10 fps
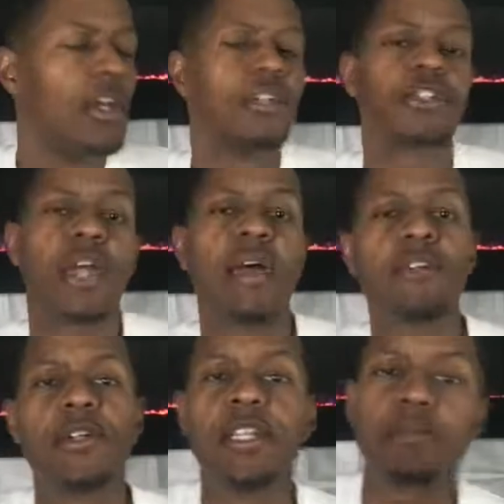
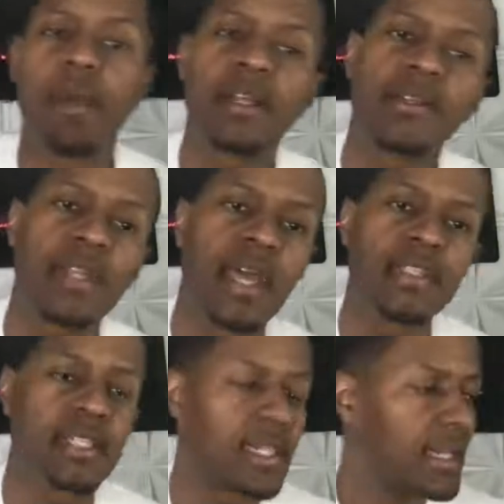Travel is better than
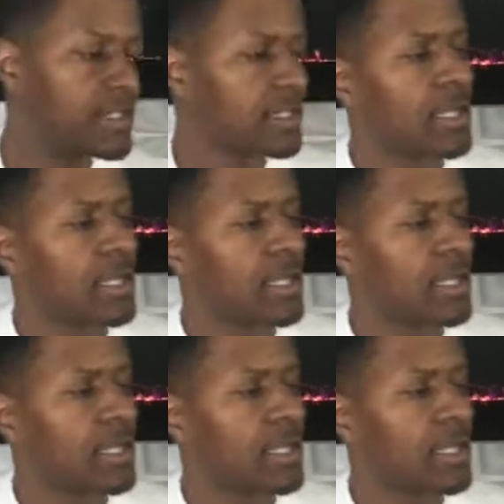education.